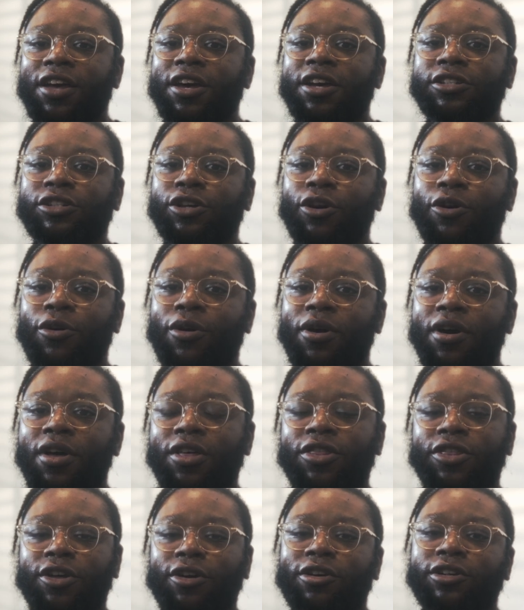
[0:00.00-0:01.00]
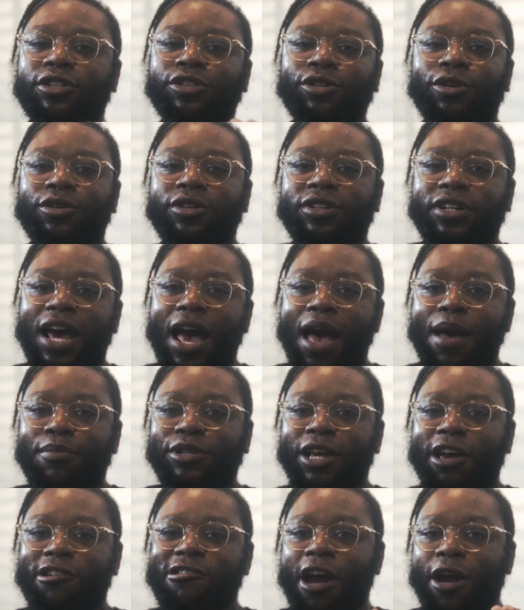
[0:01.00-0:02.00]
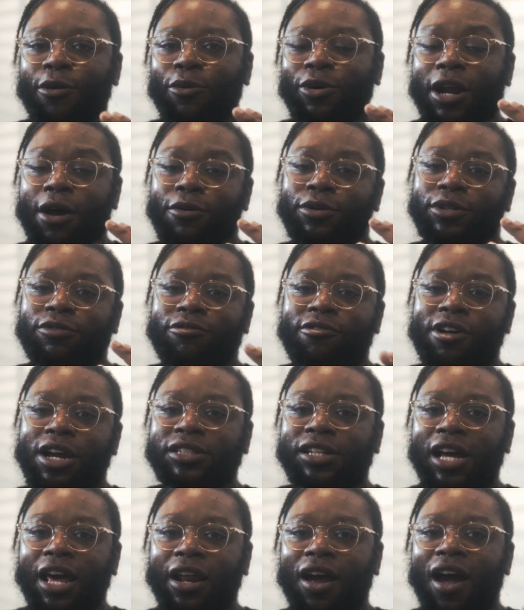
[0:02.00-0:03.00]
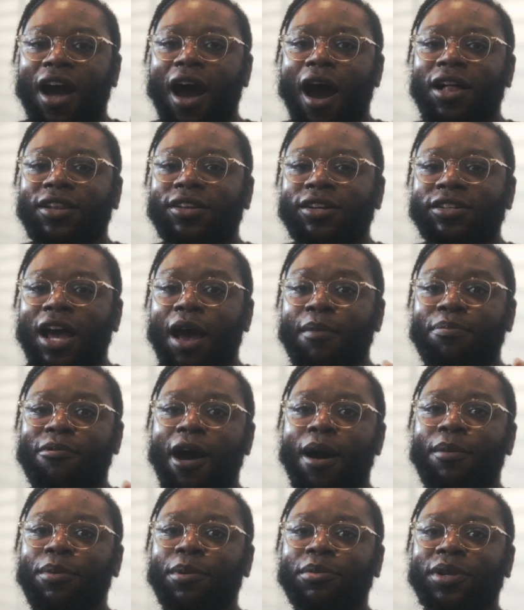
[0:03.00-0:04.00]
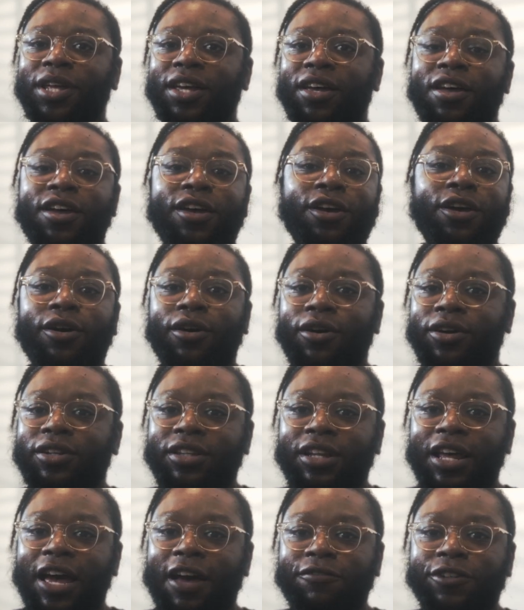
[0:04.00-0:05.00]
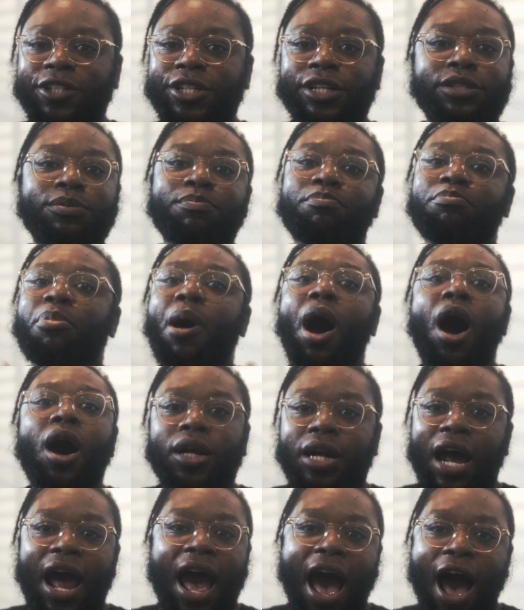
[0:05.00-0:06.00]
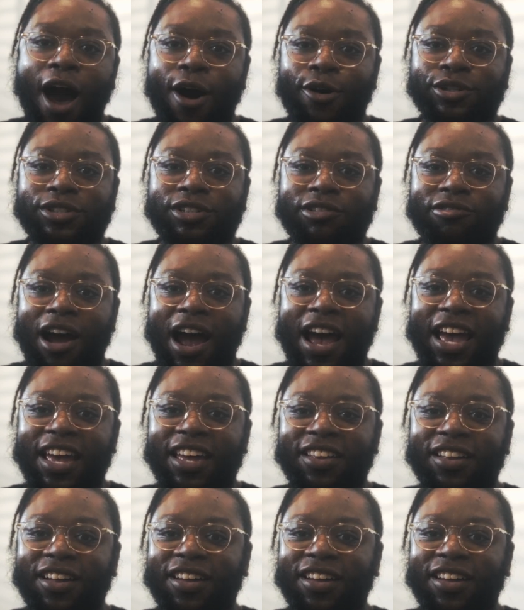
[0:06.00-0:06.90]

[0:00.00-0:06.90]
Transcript: So there are certain times, like right when I was fresh out of college, I probably couldn't have just bought a house, right?